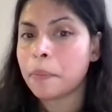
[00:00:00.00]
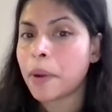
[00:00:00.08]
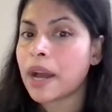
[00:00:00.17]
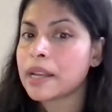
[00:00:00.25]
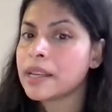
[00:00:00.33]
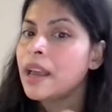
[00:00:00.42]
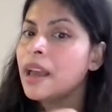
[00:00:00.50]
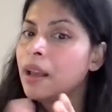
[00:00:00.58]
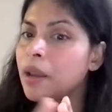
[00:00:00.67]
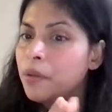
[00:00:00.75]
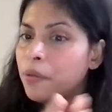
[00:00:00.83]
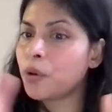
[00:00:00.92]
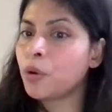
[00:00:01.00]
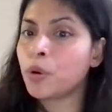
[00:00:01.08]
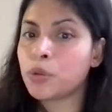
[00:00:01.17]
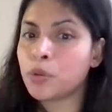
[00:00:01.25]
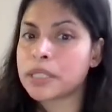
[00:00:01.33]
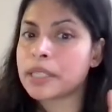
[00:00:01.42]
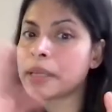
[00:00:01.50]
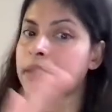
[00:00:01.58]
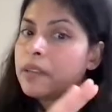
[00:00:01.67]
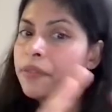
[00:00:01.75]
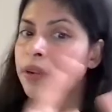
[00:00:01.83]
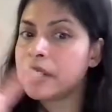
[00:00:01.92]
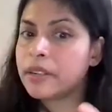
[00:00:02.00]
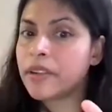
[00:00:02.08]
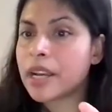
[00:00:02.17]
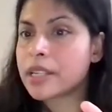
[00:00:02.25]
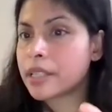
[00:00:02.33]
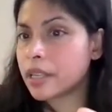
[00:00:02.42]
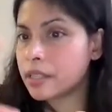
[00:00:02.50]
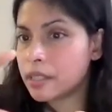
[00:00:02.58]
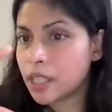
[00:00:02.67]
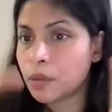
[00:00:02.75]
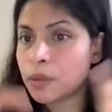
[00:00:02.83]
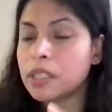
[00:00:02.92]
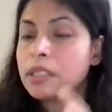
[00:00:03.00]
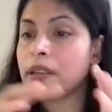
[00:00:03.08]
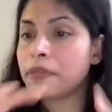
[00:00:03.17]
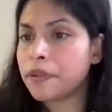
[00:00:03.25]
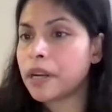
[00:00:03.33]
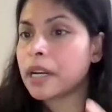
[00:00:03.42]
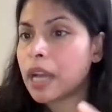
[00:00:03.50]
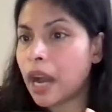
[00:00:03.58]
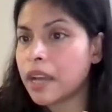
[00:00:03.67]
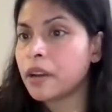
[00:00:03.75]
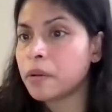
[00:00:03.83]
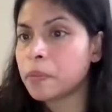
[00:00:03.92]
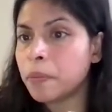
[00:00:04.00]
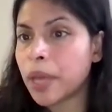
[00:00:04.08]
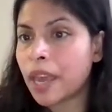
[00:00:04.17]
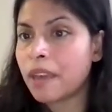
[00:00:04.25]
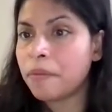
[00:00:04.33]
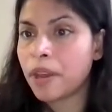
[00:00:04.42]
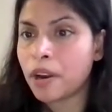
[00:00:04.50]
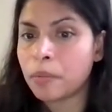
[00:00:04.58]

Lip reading: But if you go towards like different directions, you see different kind of behavior